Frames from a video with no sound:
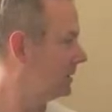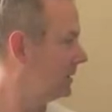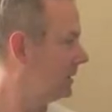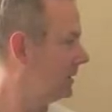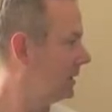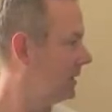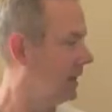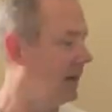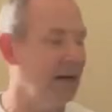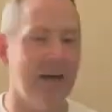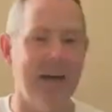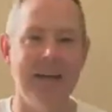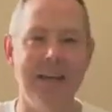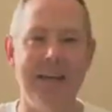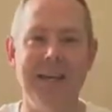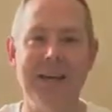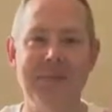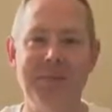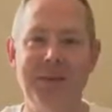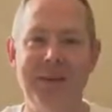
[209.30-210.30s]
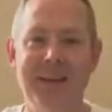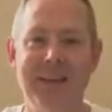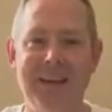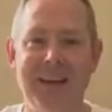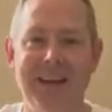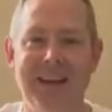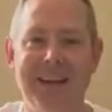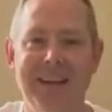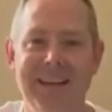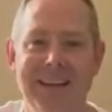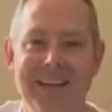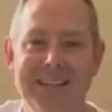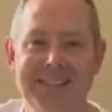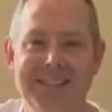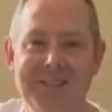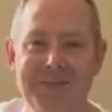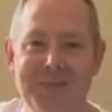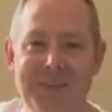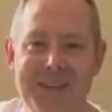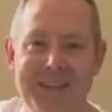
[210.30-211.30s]
Hi, Kimmy. Hi, nice to
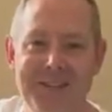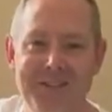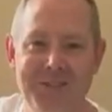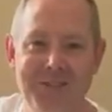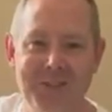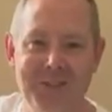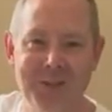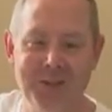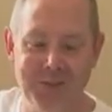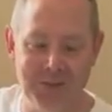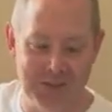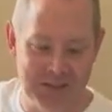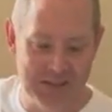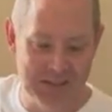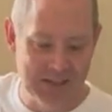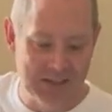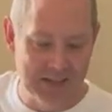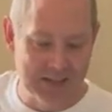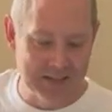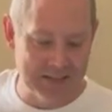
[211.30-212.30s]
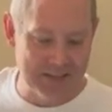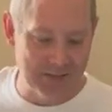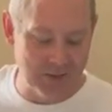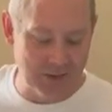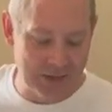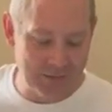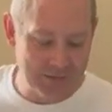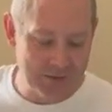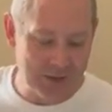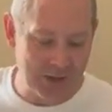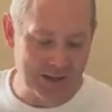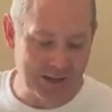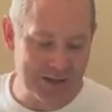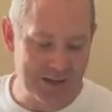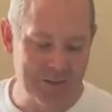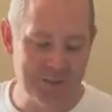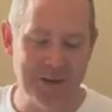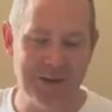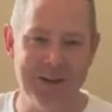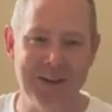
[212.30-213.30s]
meet you. So what I'm talking
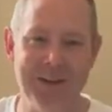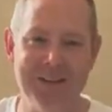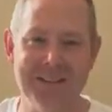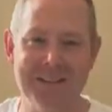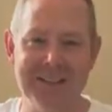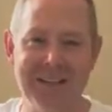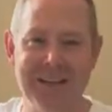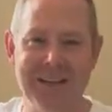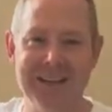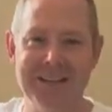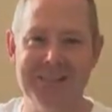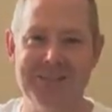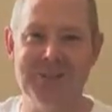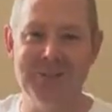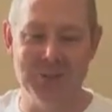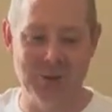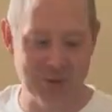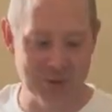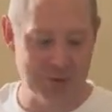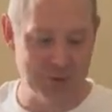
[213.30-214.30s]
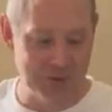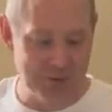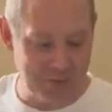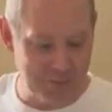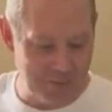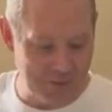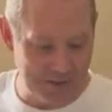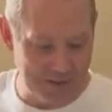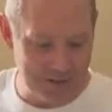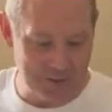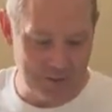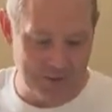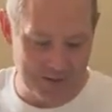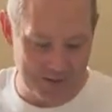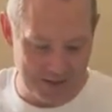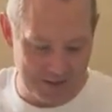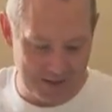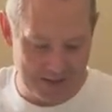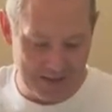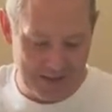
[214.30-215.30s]
about here tonight is shoulder impingement,
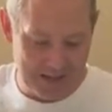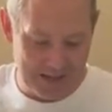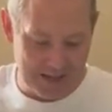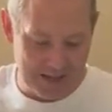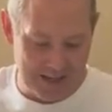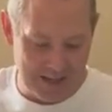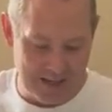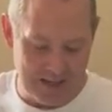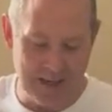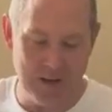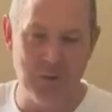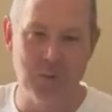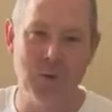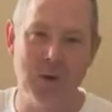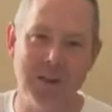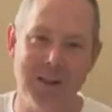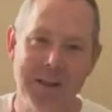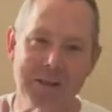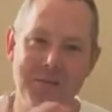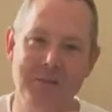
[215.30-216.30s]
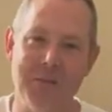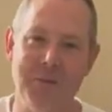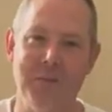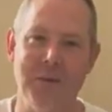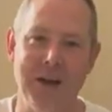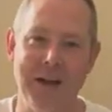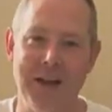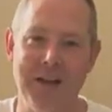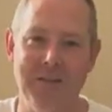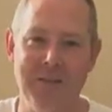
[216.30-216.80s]
and really from my